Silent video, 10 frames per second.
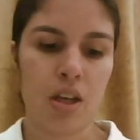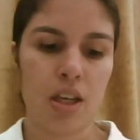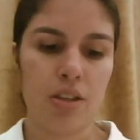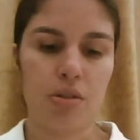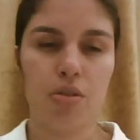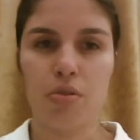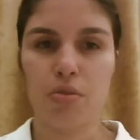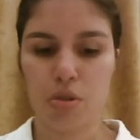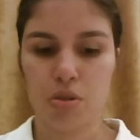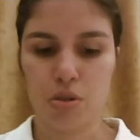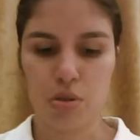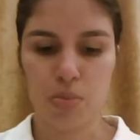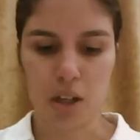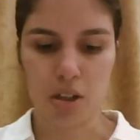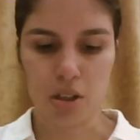He's gone through too
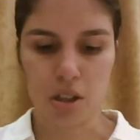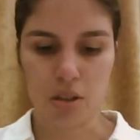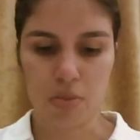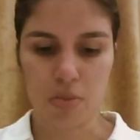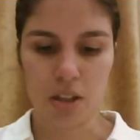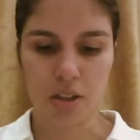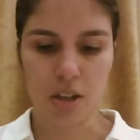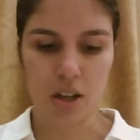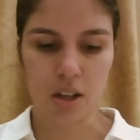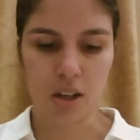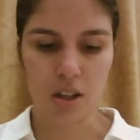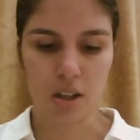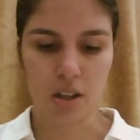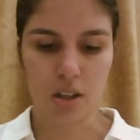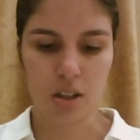much, his mother said,
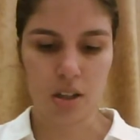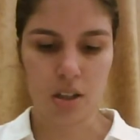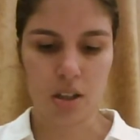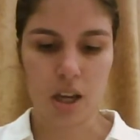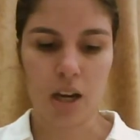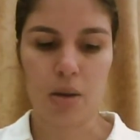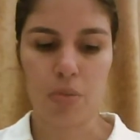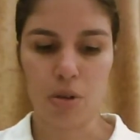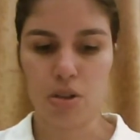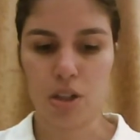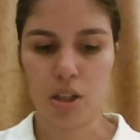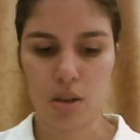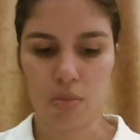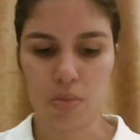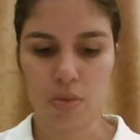and I'm losing
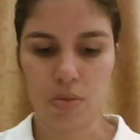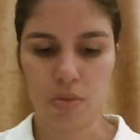him.